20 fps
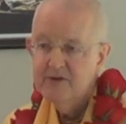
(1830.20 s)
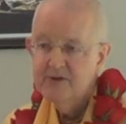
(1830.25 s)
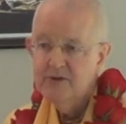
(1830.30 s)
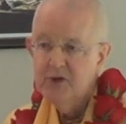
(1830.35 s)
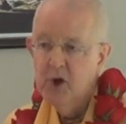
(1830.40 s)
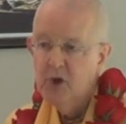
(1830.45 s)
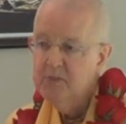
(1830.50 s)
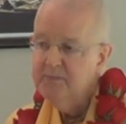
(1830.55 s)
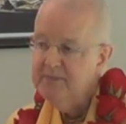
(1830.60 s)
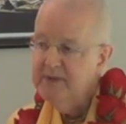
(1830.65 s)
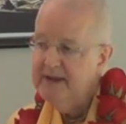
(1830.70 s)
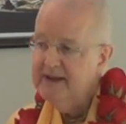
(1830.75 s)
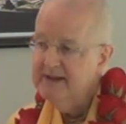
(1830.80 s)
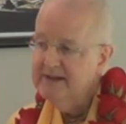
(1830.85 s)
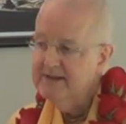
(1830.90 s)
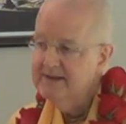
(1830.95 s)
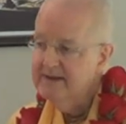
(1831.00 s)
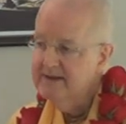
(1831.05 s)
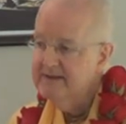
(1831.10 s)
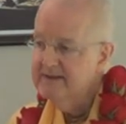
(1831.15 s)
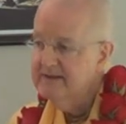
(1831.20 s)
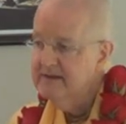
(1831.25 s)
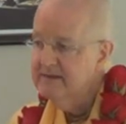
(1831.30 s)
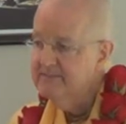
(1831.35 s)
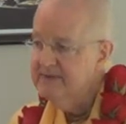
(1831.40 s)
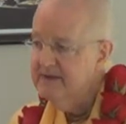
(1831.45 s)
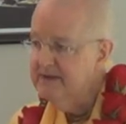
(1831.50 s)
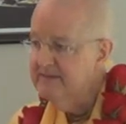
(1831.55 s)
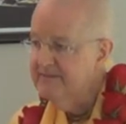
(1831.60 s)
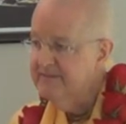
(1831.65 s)
Don't be clear, it'll
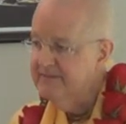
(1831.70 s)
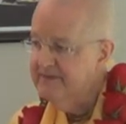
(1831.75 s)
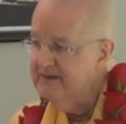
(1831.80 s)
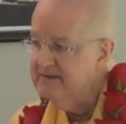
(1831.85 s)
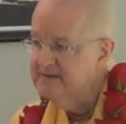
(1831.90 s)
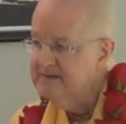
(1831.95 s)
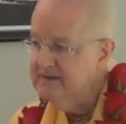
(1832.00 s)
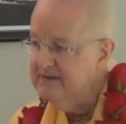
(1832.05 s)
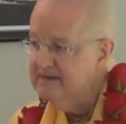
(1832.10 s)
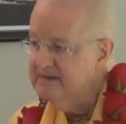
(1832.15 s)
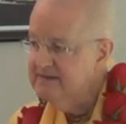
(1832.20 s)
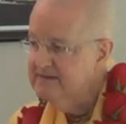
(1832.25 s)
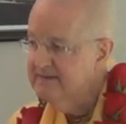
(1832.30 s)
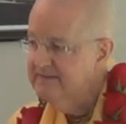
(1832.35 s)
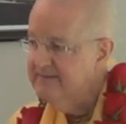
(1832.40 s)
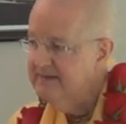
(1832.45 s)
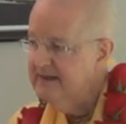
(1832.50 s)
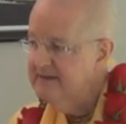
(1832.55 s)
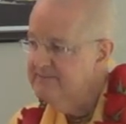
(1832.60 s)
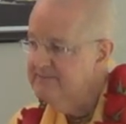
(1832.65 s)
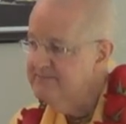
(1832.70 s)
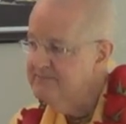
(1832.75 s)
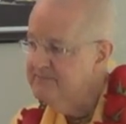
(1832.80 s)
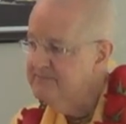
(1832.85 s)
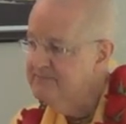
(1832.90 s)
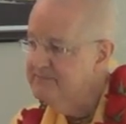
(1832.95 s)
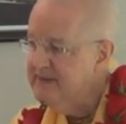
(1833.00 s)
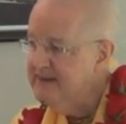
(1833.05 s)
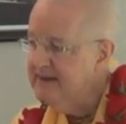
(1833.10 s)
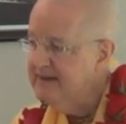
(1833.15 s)
be fuzzy. And
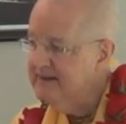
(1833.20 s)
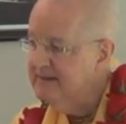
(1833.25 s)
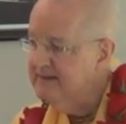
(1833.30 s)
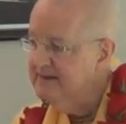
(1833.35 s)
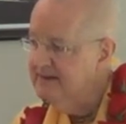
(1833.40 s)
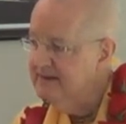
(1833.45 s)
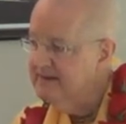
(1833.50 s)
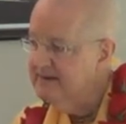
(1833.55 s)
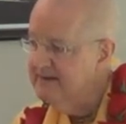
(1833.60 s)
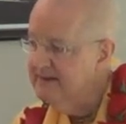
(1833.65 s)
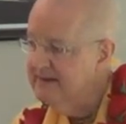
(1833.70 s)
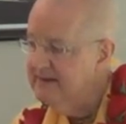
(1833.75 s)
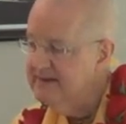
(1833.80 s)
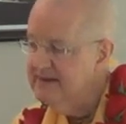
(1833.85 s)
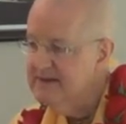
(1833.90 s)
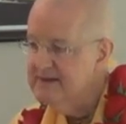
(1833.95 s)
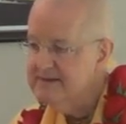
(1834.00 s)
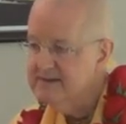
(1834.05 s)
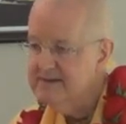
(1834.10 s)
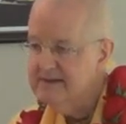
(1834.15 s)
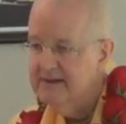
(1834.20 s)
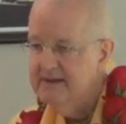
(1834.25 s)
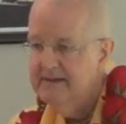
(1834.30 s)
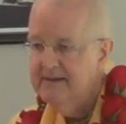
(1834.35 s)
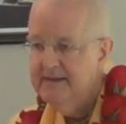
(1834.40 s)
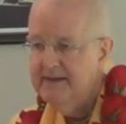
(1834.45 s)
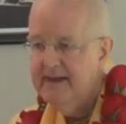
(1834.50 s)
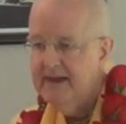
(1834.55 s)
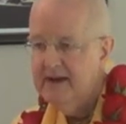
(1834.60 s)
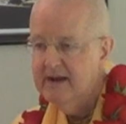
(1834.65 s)
be clear, at least
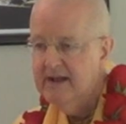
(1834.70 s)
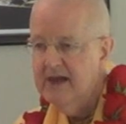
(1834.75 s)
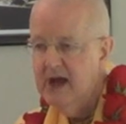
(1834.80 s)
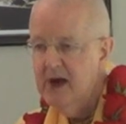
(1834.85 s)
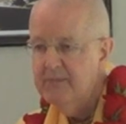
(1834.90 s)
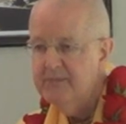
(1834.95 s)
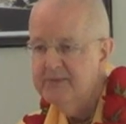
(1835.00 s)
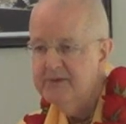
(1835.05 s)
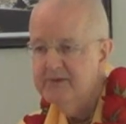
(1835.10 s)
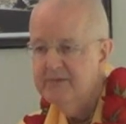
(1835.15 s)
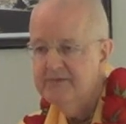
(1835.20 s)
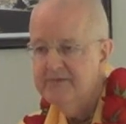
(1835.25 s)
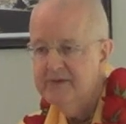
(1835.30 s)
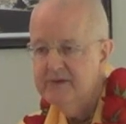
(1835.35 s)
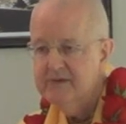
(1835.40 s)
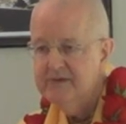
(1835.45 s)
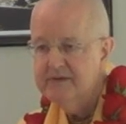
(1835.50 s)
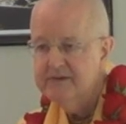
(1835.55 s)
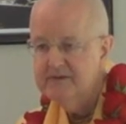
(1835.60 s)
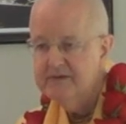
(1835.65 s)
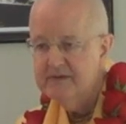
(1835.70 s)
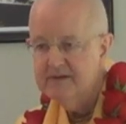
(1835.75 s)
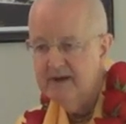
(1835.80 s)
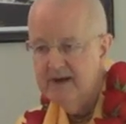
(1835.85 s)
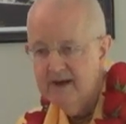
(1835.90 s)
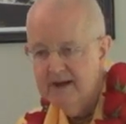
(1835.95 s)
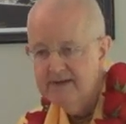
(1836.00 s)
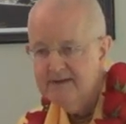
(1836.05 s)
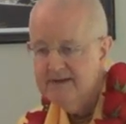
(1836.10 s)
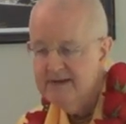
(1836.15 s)
it'll help you focus your
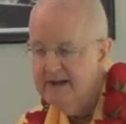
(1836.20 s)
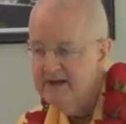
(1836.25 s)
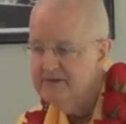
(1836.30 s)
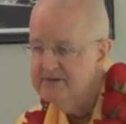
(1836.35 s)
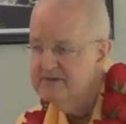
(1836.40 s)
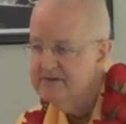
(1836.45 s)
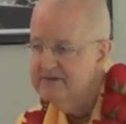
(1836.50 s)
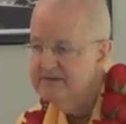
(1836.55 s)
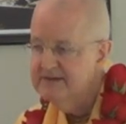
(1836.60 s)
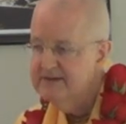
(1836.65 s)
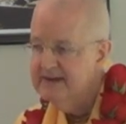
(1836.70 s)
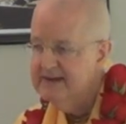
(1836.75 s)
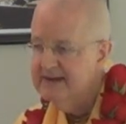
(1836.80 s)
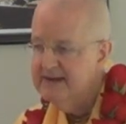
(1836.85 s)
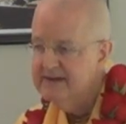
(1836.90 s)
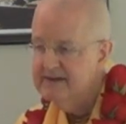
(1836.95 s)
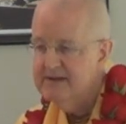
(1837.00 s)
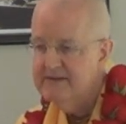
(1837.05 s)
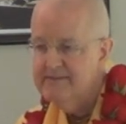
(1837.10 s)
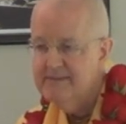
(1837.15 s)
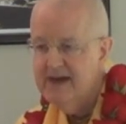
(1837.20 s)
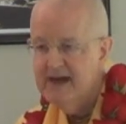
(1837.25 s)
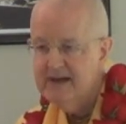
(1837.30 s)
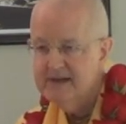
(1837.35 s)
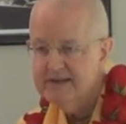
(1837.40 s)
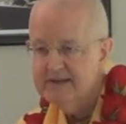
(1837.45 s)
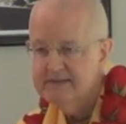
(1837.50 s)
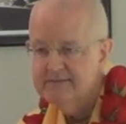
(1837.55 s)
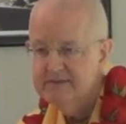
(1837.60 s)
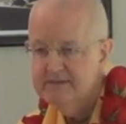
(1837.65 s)
attention to get the
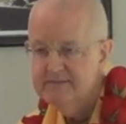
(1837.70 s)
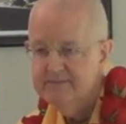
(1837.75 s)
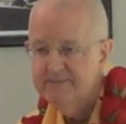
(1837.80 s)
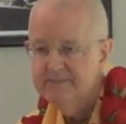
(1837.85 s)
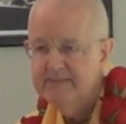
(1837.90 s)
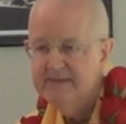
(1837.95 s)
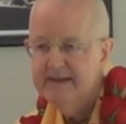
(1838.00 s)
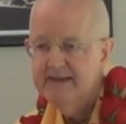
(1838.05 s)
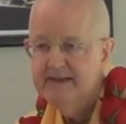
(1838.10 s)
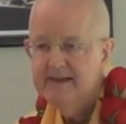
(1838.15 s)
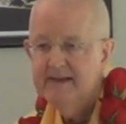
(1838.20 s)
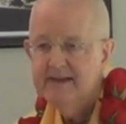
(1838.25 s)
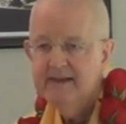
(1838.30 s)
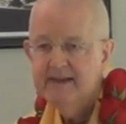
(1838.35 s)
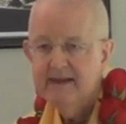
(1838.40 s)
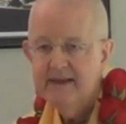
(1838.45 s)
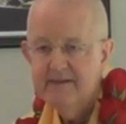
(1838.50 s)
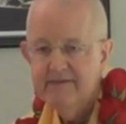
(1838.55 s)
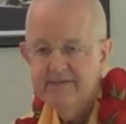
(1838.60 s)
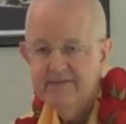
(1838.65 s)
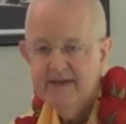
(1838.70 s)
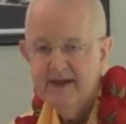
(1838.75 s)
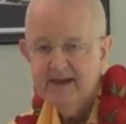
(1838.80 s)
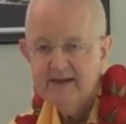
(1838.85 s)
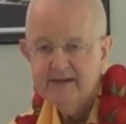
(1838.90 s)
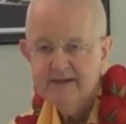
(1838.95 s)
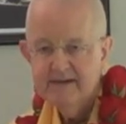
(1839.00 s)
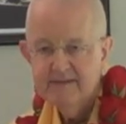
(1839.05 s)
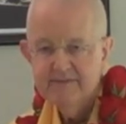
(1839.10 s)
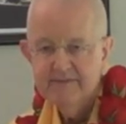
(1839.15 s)
maximum
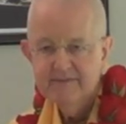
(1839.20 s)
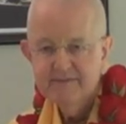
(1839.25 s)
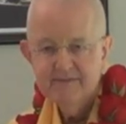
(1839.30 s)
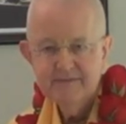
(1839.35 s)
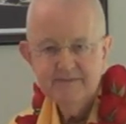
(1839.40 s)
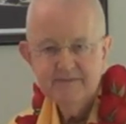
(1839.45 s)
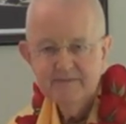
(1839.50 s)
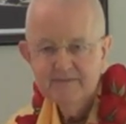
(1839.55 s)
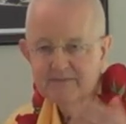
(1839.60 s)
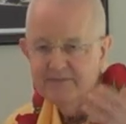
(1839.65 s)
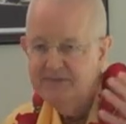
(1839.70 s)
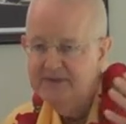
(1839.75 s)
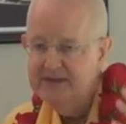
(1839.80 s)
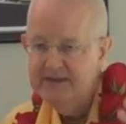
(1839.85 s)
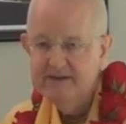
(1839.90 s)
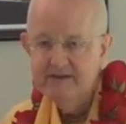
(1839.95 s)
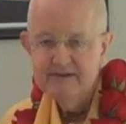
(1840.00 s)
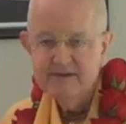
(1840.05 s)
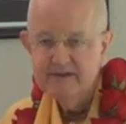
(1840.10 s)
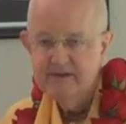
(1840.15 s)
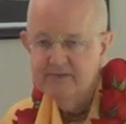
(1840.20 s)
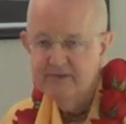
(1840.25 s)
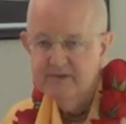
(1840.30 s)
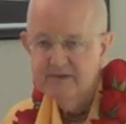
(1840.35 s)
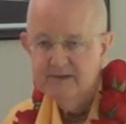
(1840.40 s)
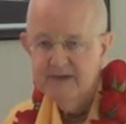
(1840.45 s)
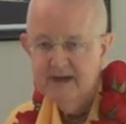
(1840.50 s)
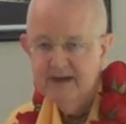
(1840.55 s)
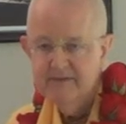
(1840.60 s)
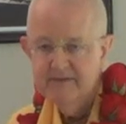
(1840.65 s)
effect of the years of your
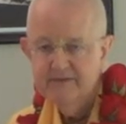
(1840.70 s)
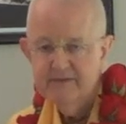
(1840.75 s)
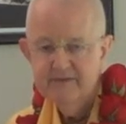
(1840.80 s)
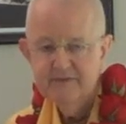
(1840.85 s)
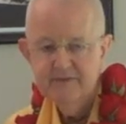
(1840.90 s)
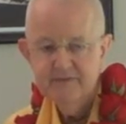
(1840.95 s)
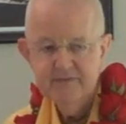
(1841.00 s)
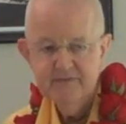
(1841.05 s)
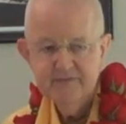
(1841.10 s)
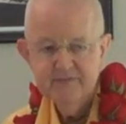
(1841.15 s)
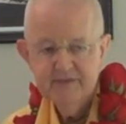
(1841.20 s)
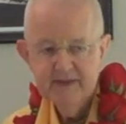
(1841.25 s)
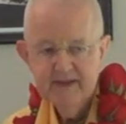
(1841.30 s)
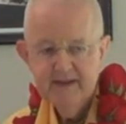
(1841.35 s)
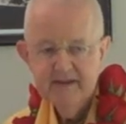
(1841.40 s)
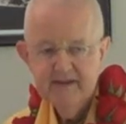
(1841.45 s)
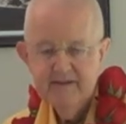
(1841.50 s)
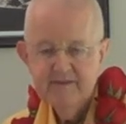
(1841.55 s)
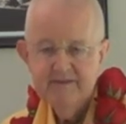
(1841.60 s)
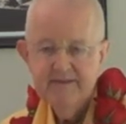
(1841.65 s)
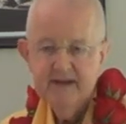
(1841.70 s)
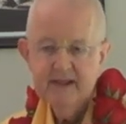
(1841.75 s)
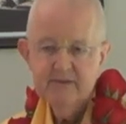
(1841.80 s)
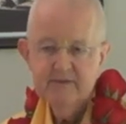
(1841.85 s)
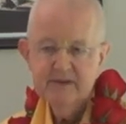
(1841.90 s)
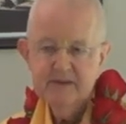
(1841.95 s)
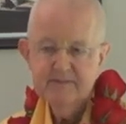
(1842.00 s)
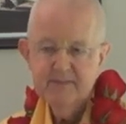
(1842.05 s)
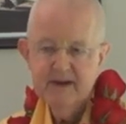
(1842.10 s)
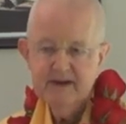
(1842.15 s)
life of
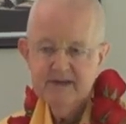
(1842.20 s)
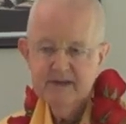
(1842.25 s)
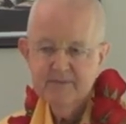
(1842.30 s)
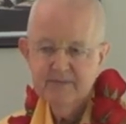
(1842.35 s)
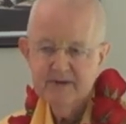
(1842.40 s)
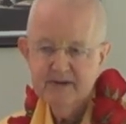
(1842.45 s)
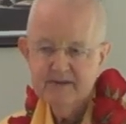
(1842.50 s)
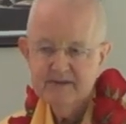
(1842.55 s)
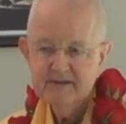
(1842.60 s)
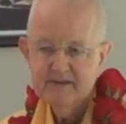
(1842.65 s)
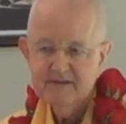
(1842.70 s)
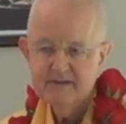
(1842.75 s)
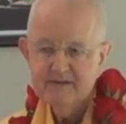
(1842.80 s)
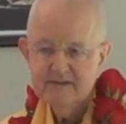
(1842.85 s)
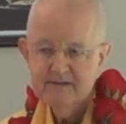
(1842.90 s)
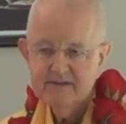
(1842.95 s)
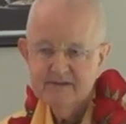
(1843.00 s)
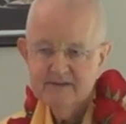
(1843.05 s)
following bhakti process.